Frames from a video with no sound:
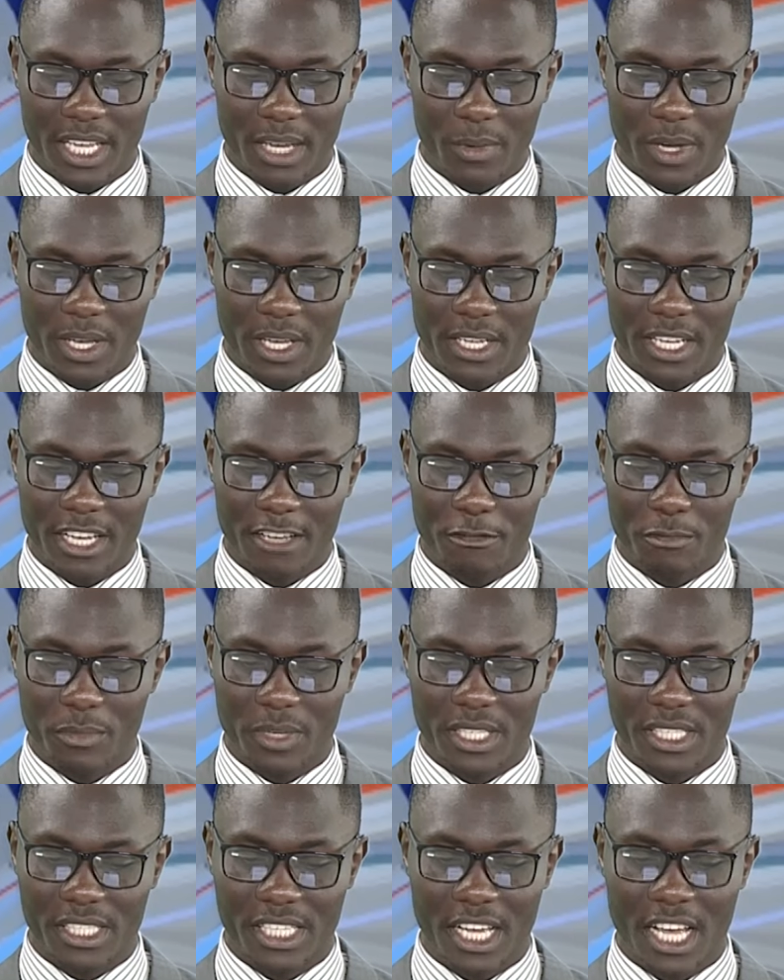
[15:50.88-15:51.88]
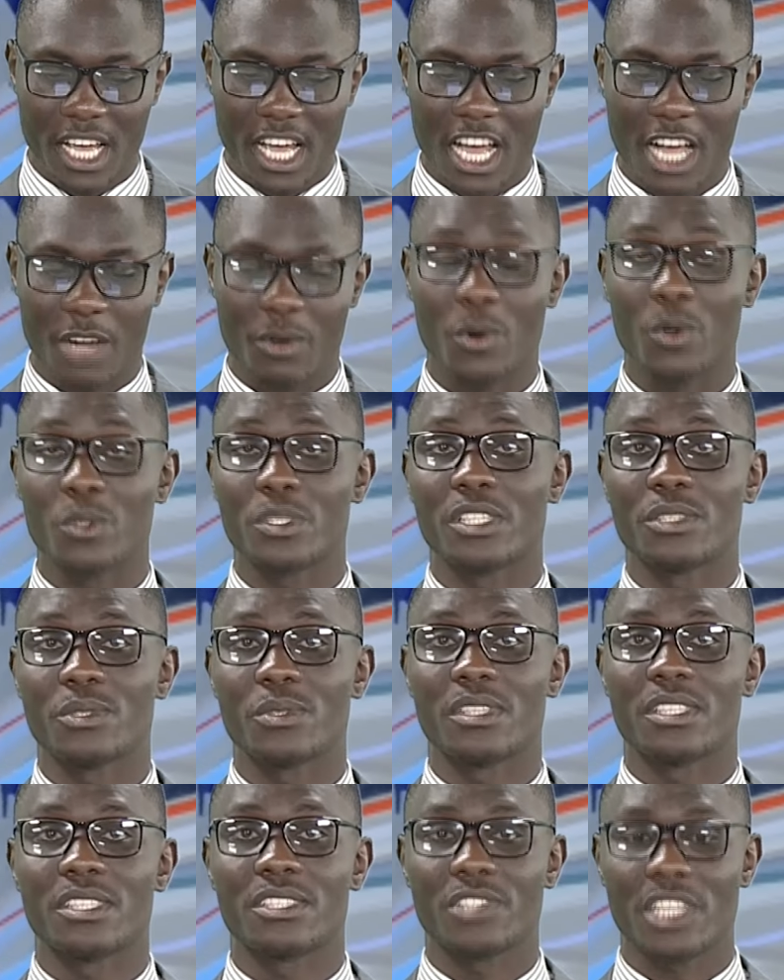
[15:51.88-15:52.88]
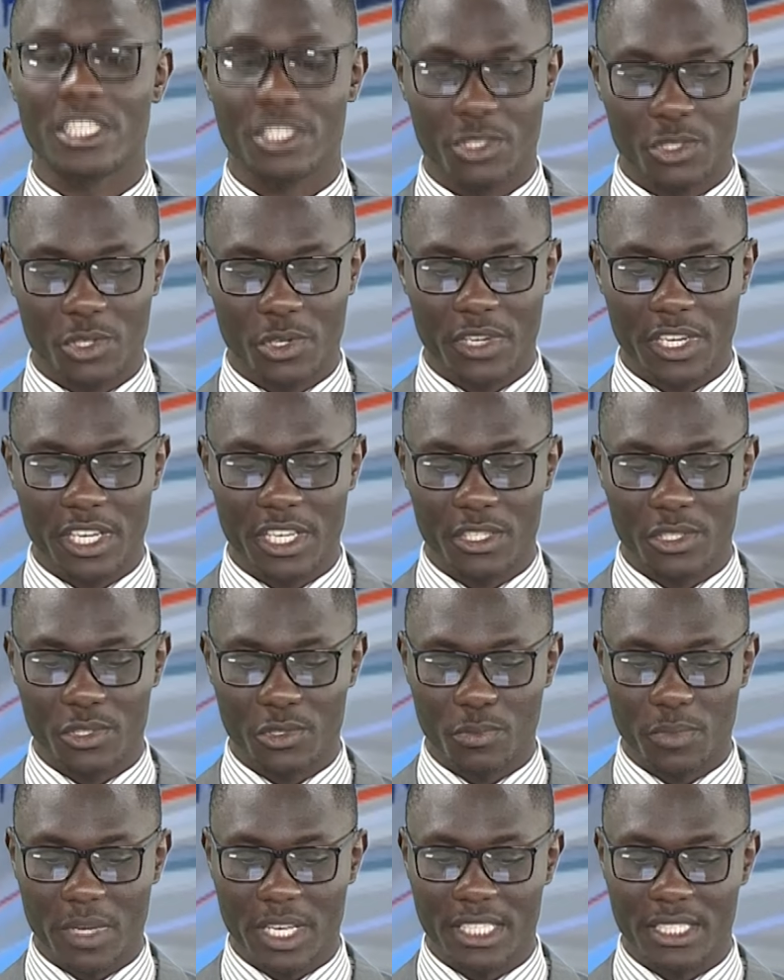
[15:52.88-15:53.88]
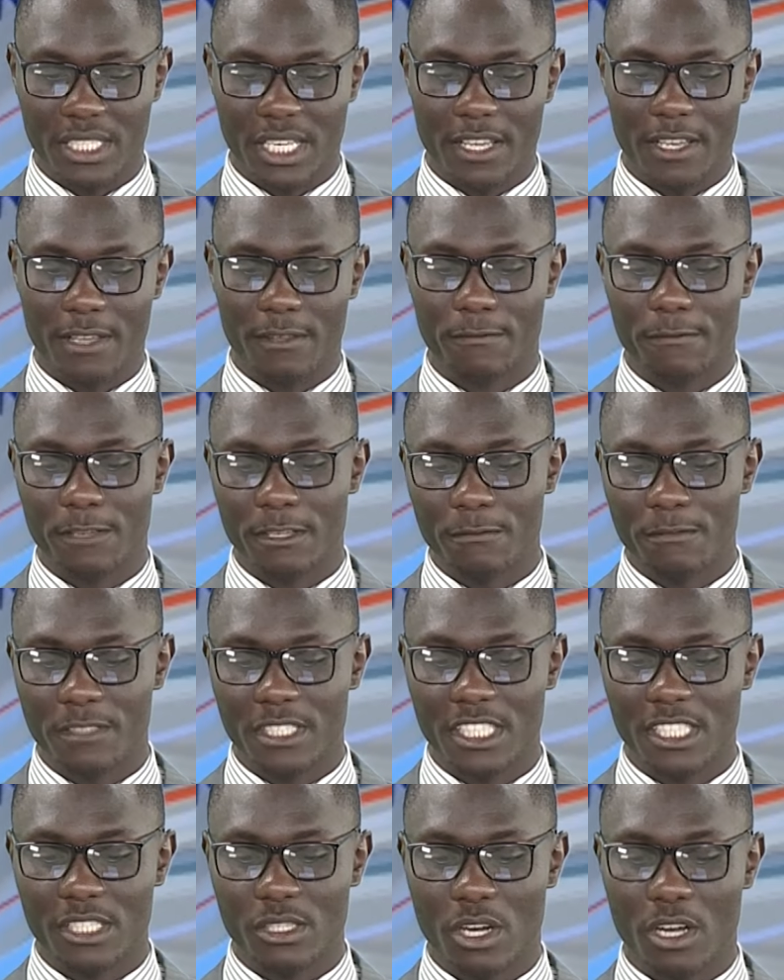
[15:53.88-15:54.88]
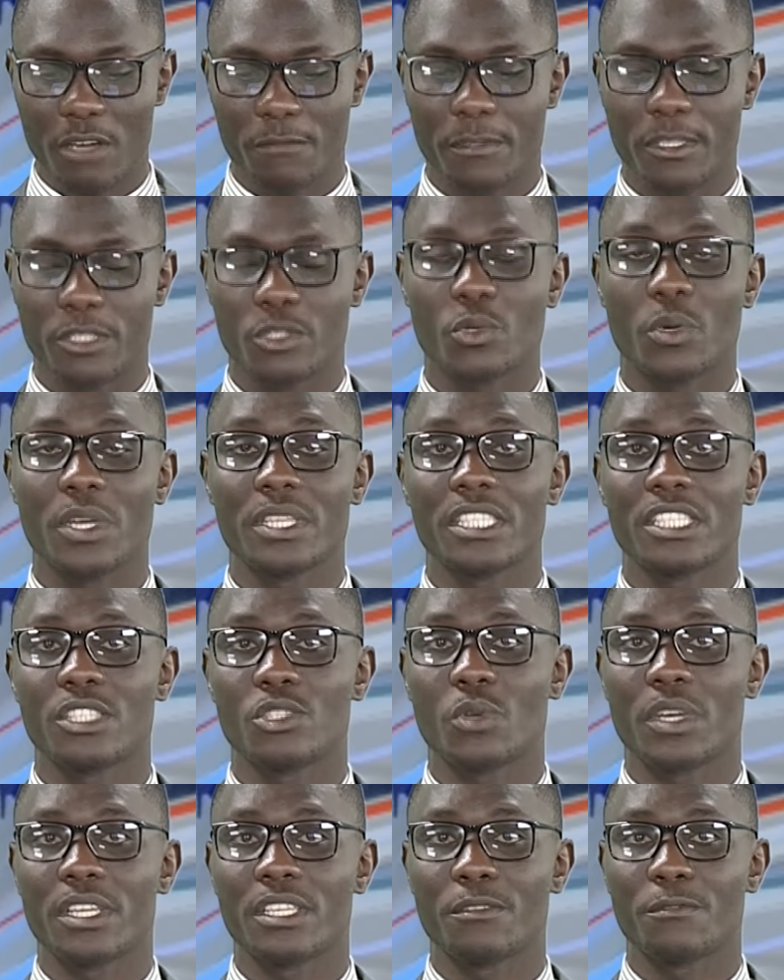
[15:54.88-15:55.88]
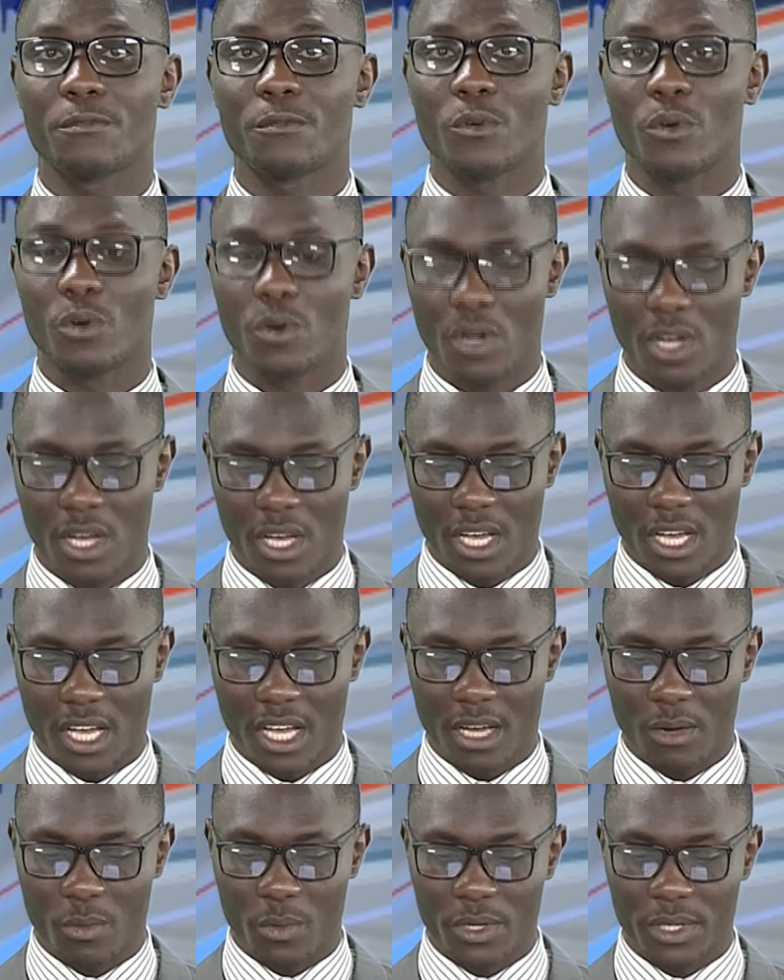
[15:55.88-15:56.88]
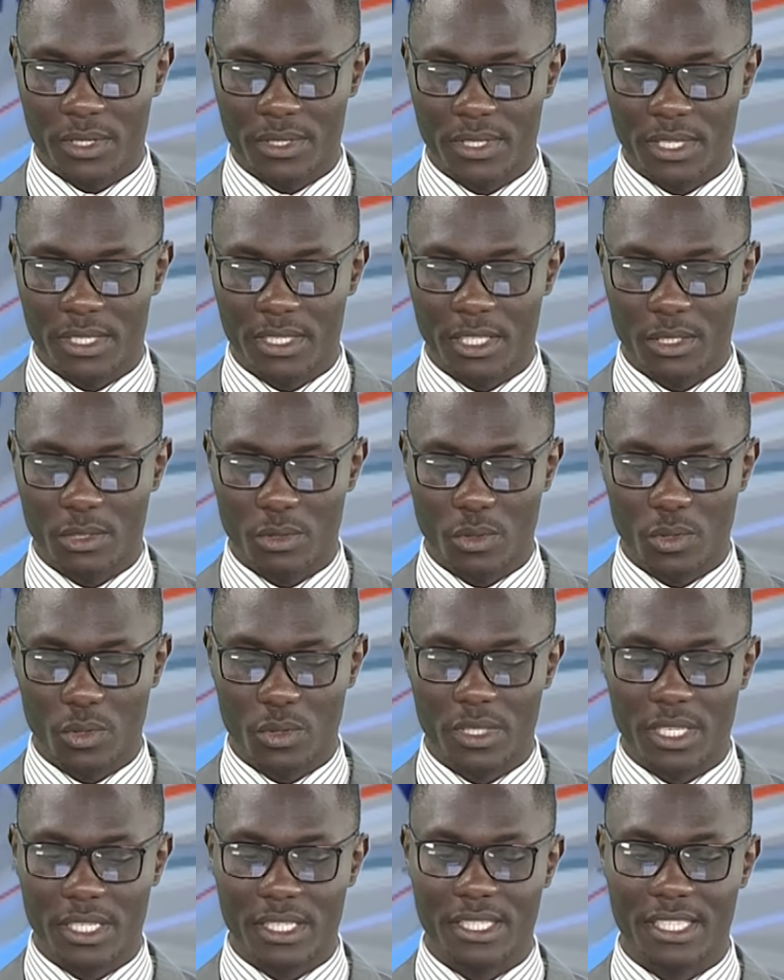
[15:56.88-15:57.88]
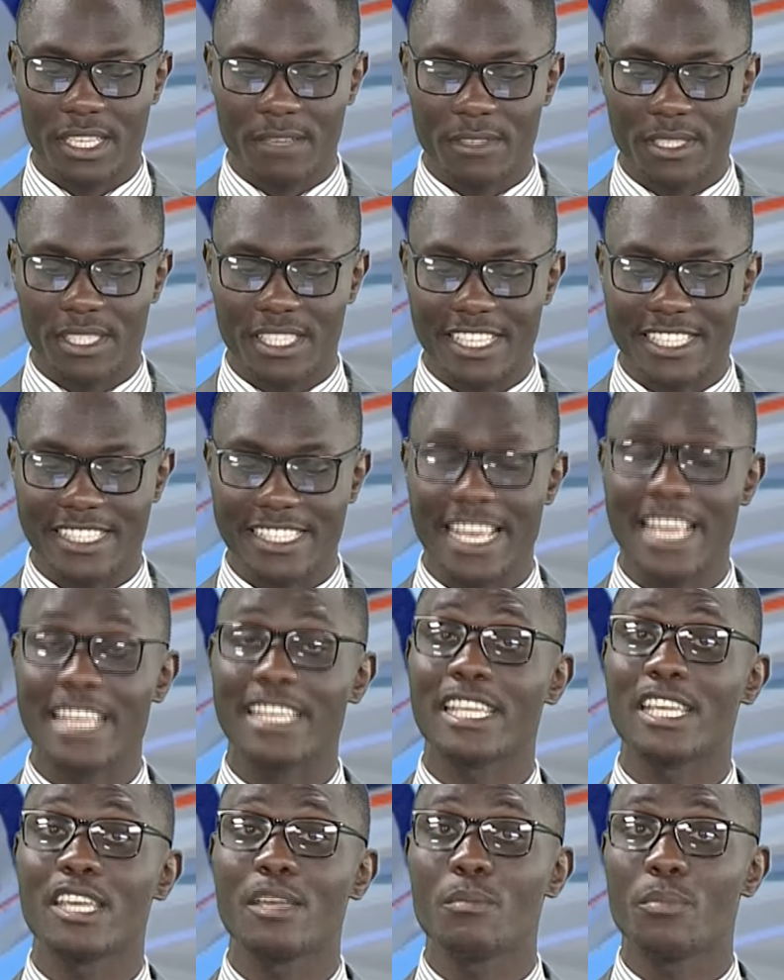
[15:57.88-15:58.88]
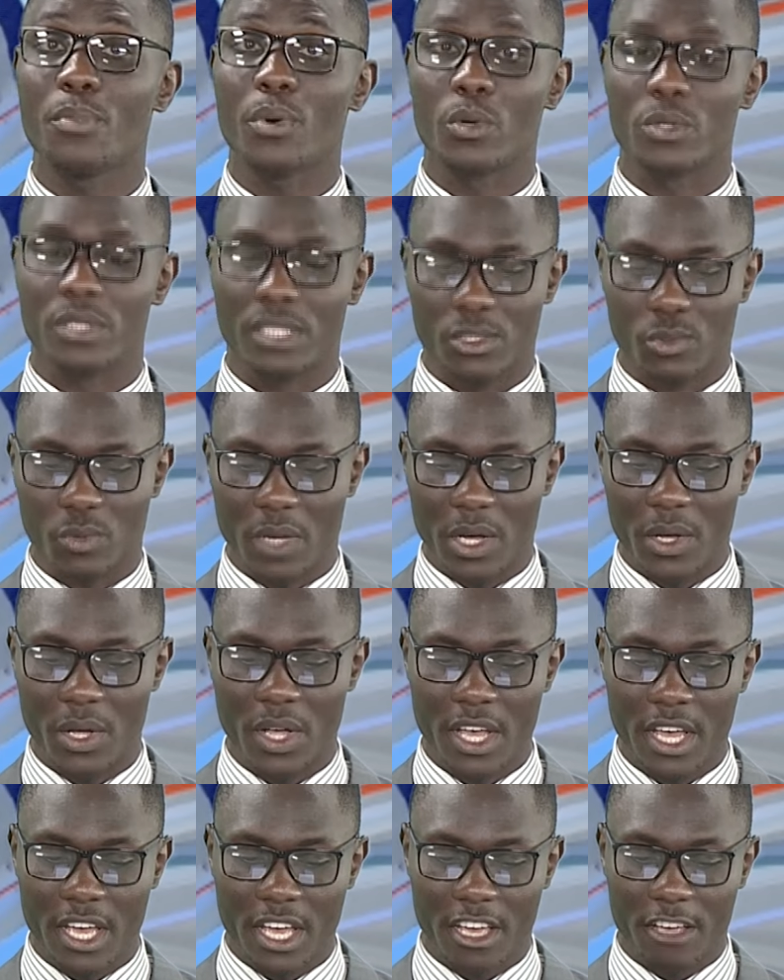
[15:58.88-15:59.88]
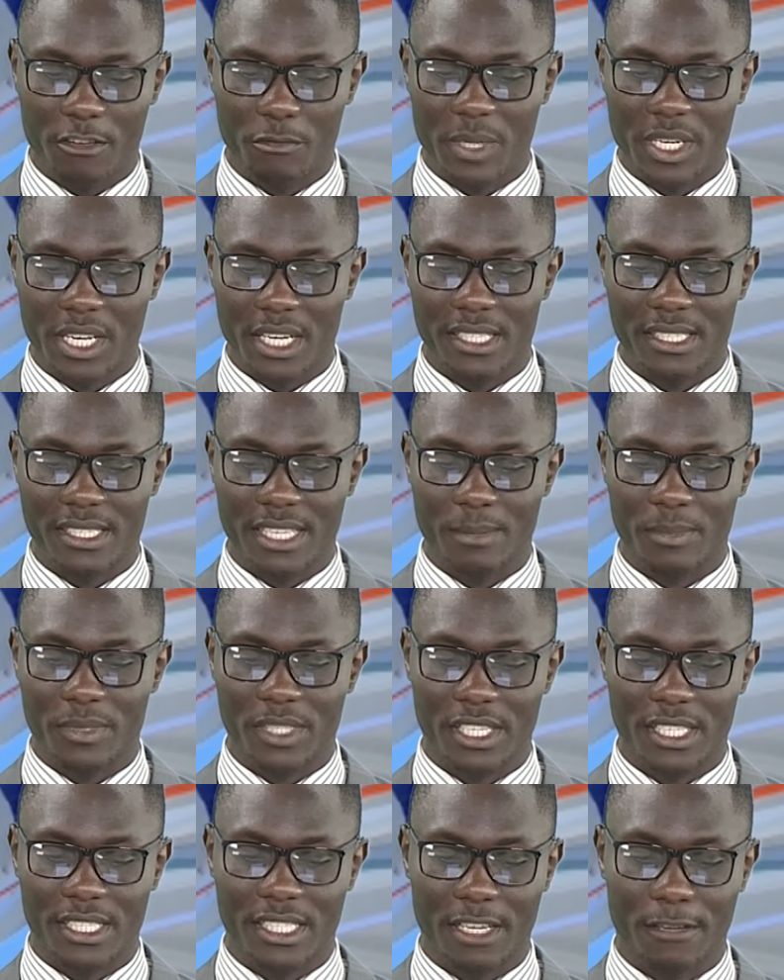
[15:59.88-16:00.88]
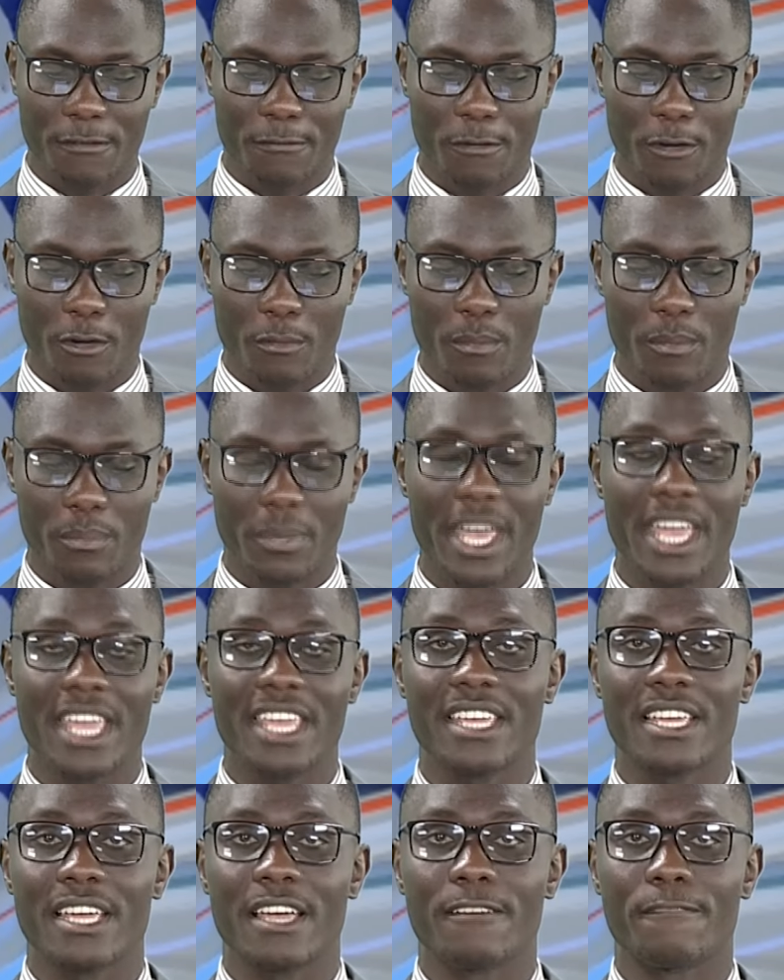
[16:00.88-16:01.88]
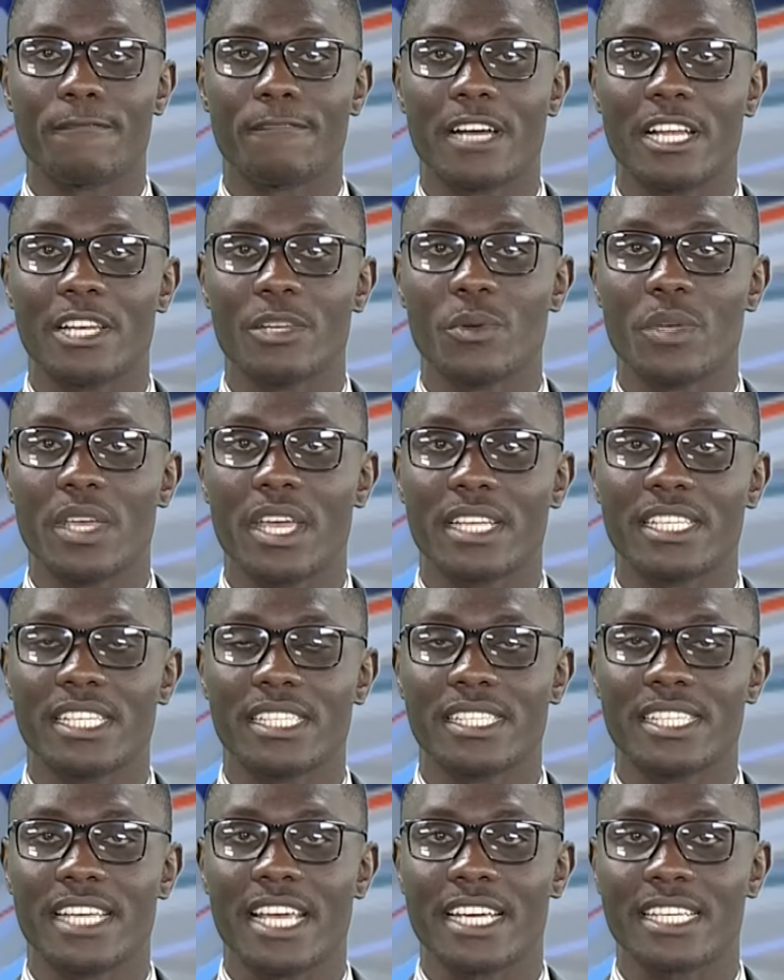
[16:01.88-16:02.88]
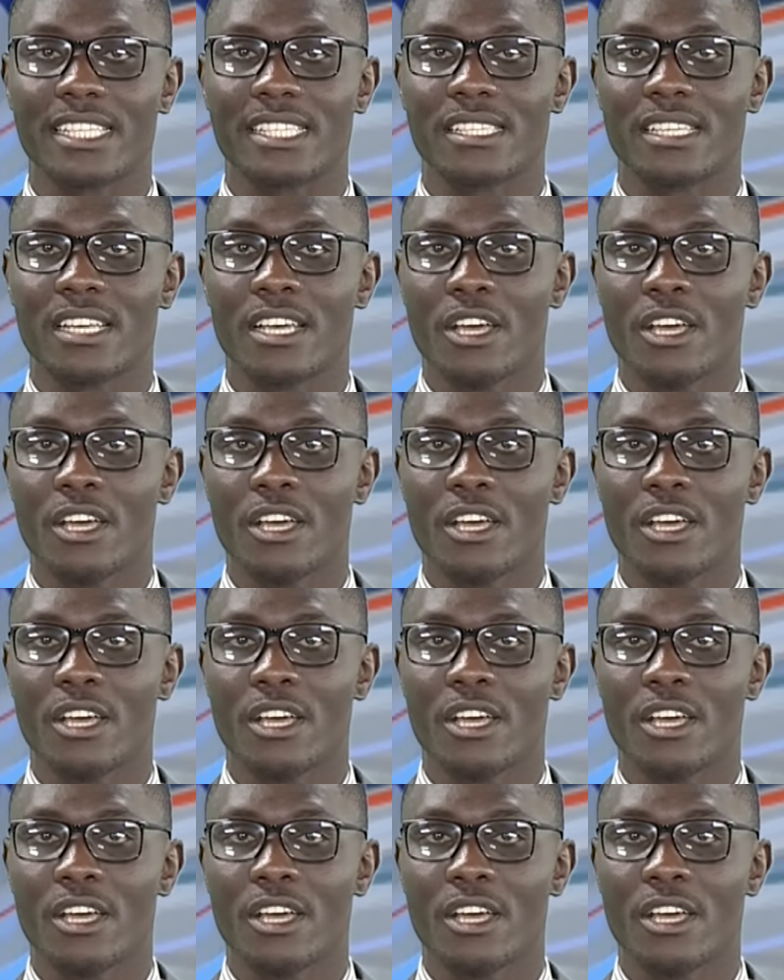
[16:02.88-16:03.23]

where government, according to the Statutory Instrument 15 of 2024, where certain goods and services and imports as well have been exempted from paying value-added tax.